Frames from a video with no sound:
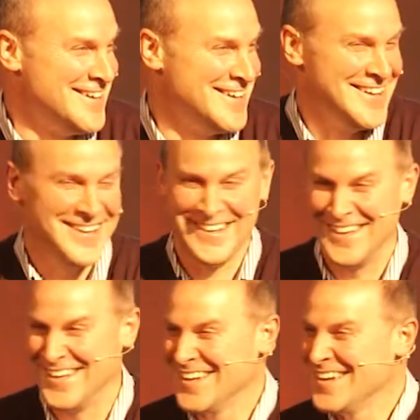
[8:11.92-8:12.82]

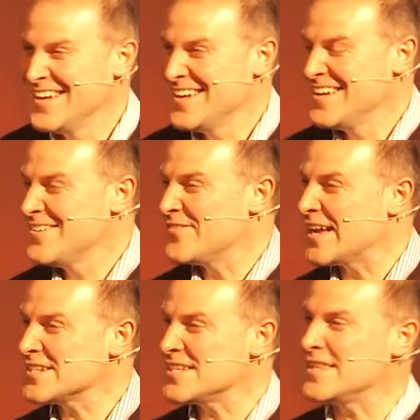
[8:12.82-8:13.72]
But
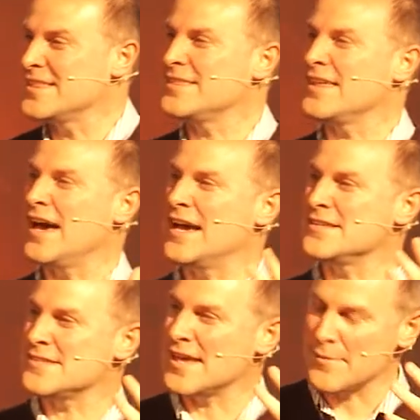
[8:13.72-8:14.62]
actually,
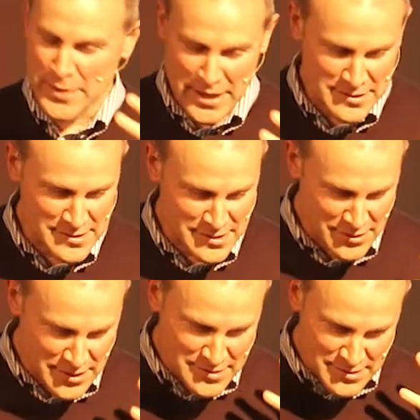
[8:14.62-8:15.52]
as that begins
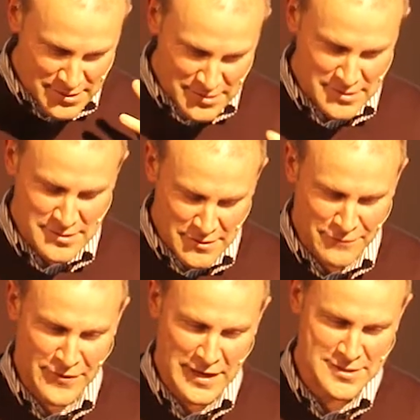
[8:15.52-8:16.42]
to, just as you
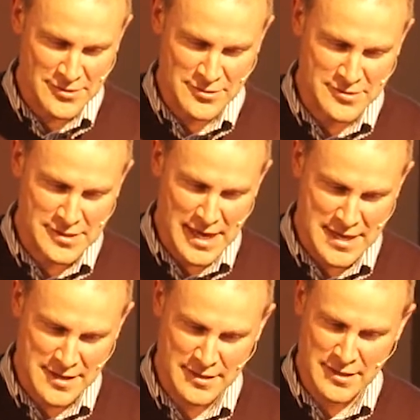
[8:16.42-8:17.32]
feel it on your
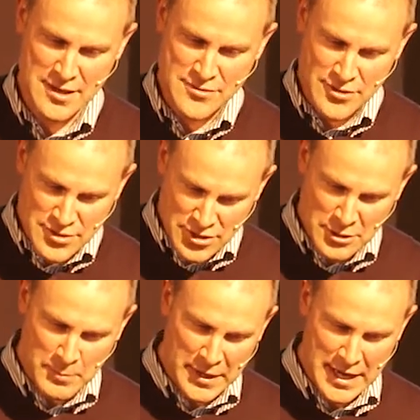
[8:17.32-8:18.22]
skin, the
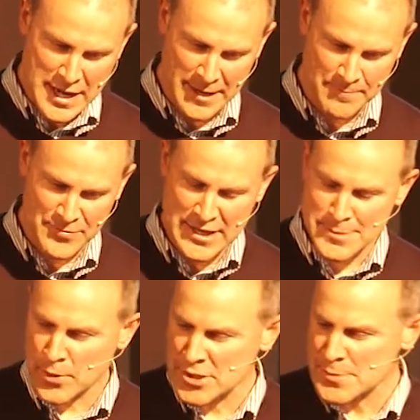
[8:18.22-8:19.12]
new beginning, that's
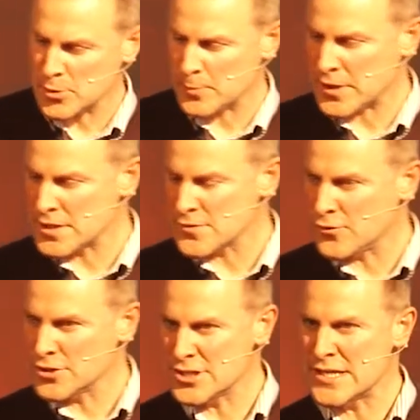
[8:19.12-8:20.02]
possible because of
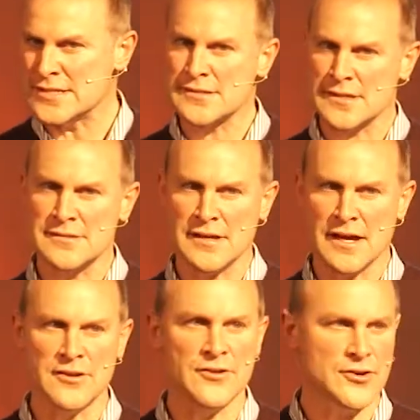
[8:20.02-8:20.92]
what Jesus has
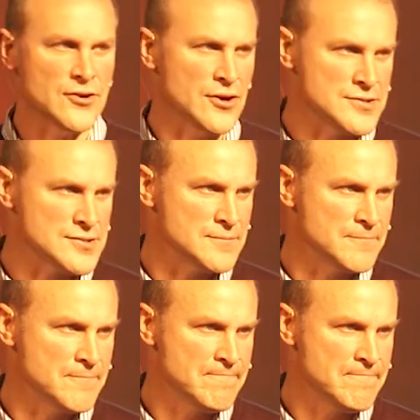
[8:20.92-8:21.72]
done on the cross.